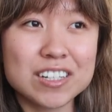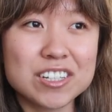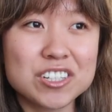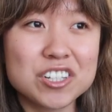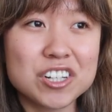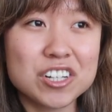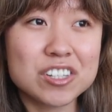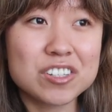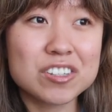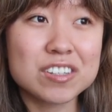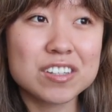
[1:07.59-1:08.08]
It
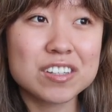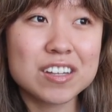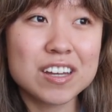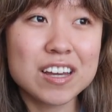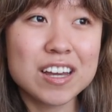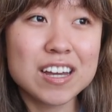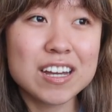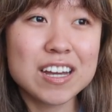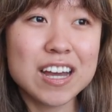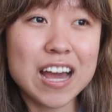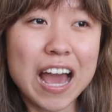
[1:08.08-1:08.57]
just
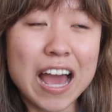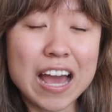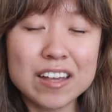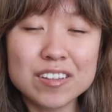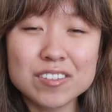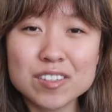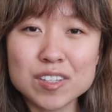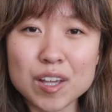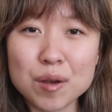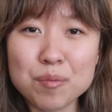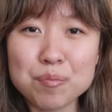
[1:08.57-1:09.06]

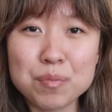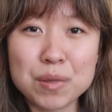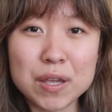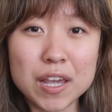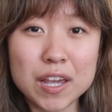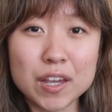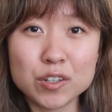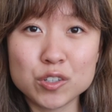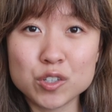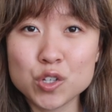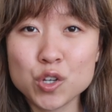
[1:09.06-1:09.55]
ends up
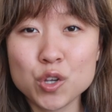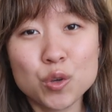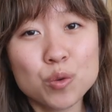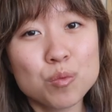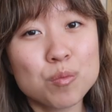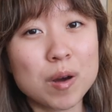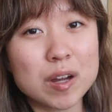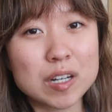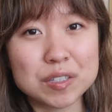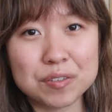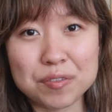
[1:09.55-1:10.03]
being too
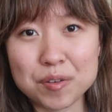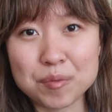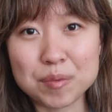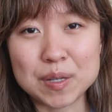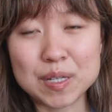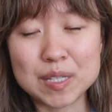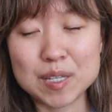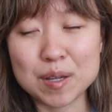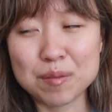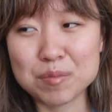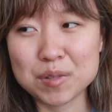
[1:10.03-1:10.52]
much for
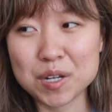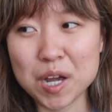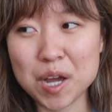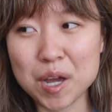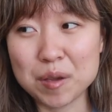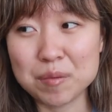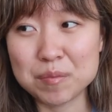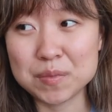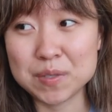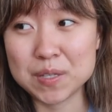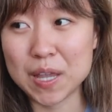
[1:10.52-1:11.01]
me
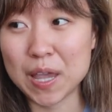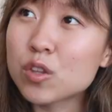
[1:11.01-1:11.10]
sometimes.